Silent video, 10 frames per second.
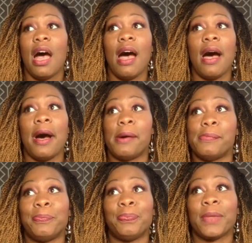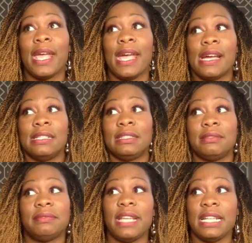Um, and
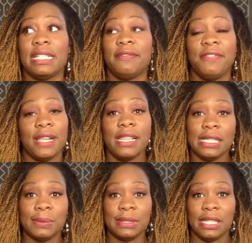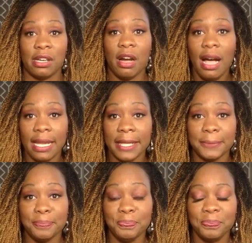they didn't feel that this was their
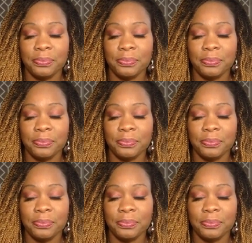calling.